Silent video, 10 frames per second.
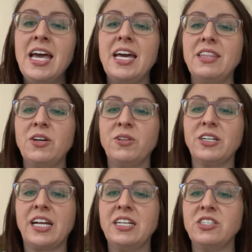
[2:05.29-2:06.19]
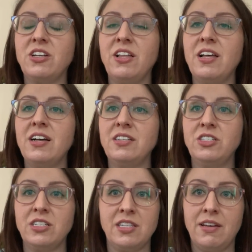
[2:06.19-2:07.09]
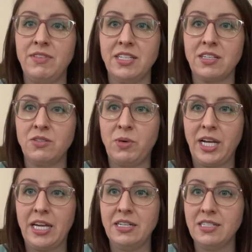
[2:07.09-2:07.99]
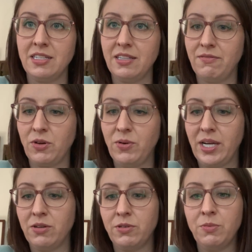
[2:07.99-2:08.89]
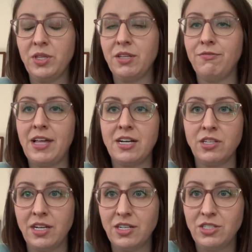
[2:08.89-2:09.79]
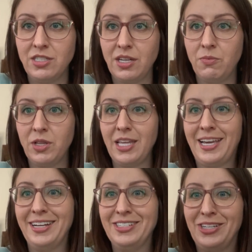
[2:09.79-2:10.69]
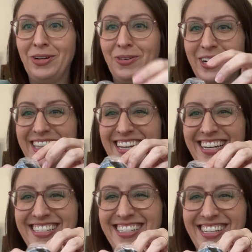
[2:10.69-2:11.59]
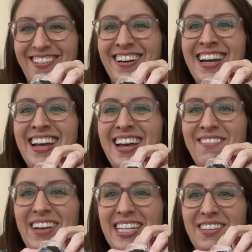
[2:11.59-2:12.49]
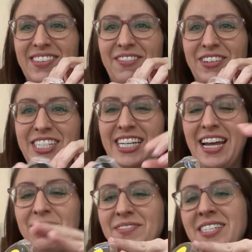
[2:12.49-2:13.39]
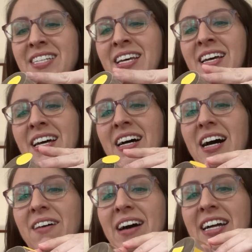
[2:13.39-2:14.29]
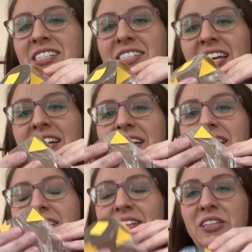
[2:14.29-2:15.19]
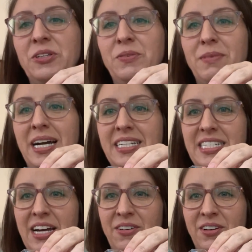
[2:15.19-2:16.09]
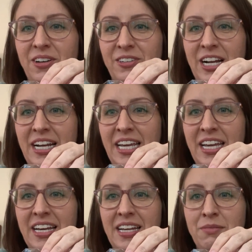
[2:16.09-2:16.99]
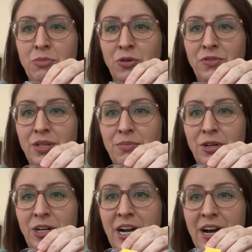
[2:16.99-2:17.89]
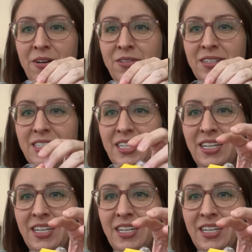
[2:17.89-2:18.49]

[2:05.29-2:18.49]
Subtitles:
And the older kids will just love this, because what kid doesn't love going in a room with a flashlight and see what they can do with it? So make some different shapes. I just kind of glued mine down already and moved them around.